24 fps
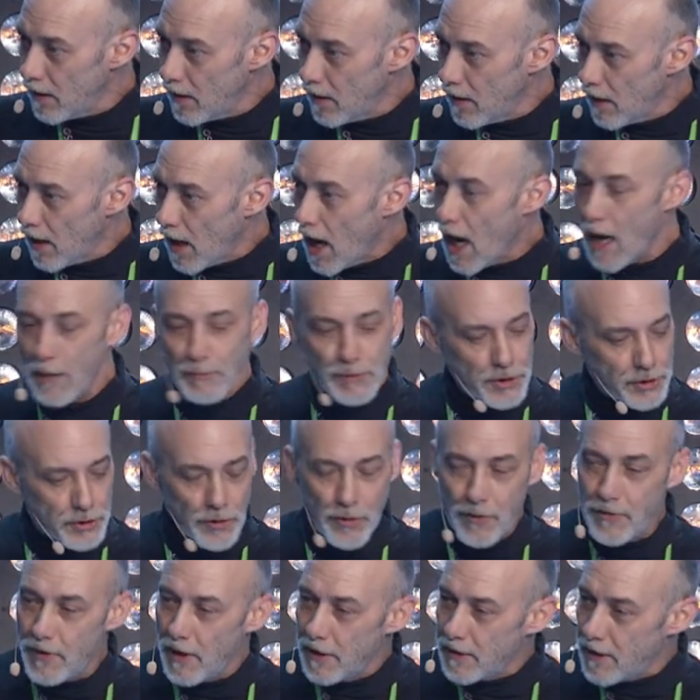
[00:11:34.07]
I'm sure
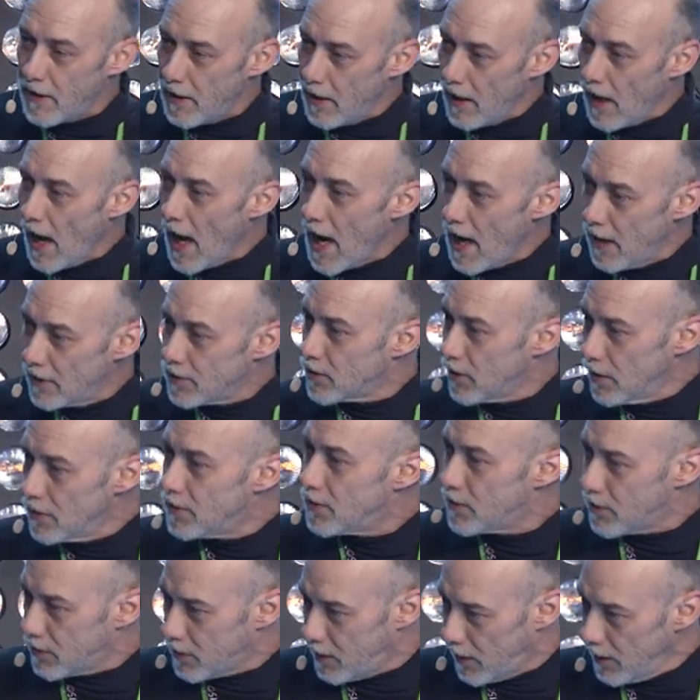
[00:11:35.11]
that he has good
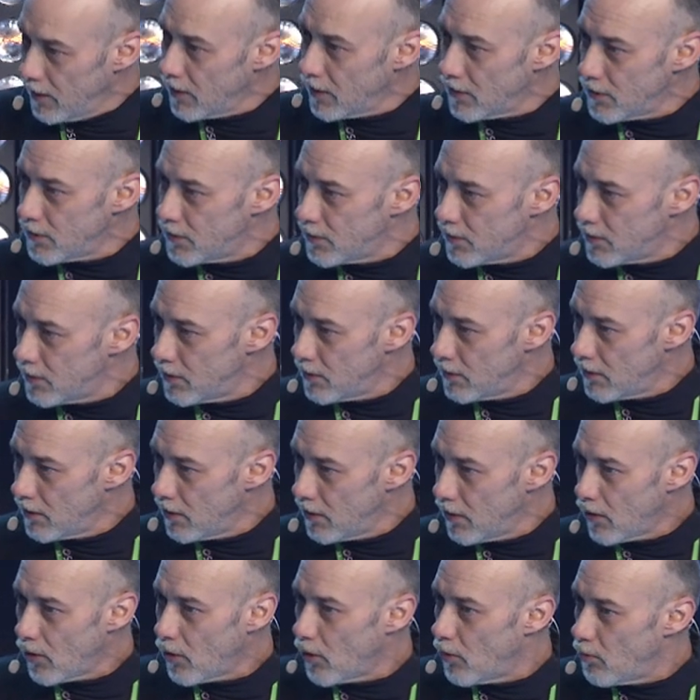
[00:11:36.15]
skills.
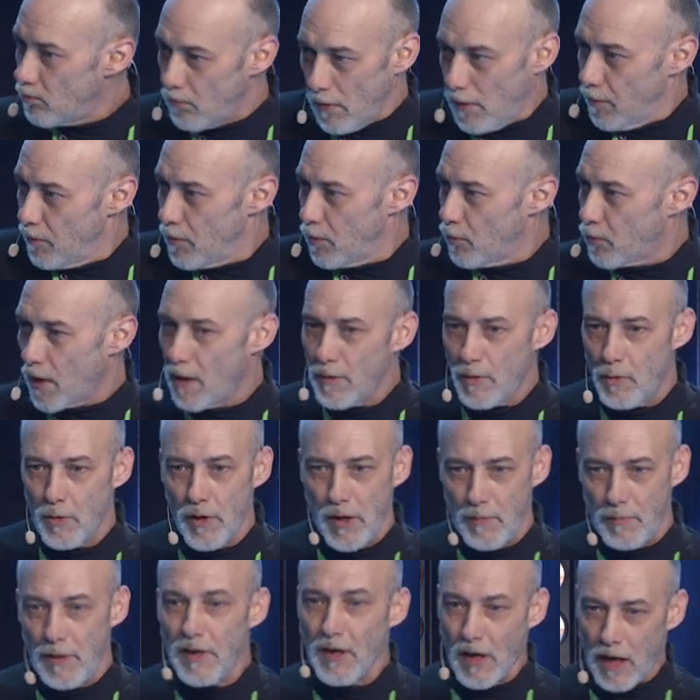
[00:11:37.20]
Maybe he probably wouldn't have
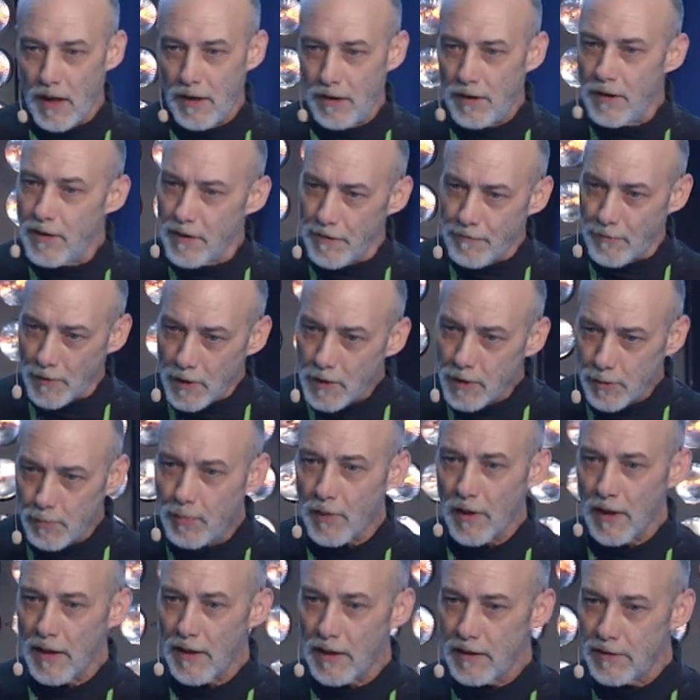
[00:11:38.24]
been hired in the first
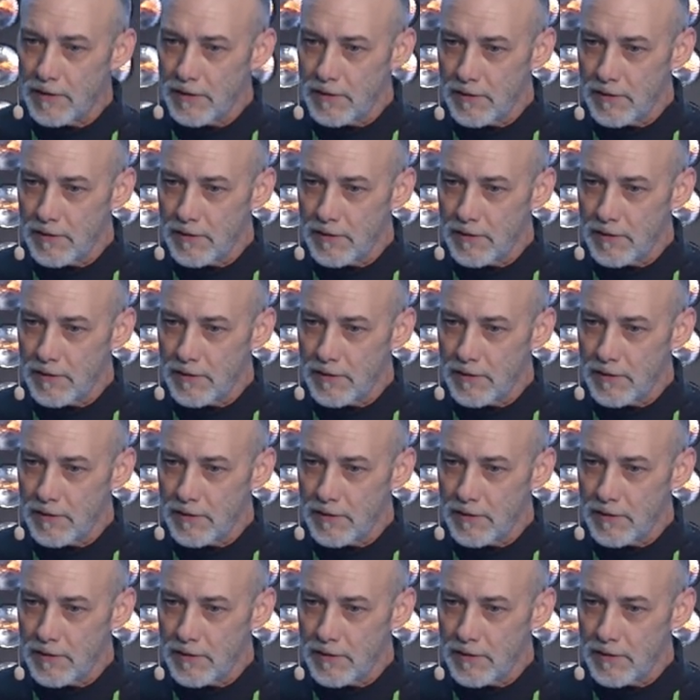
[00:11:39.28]
place.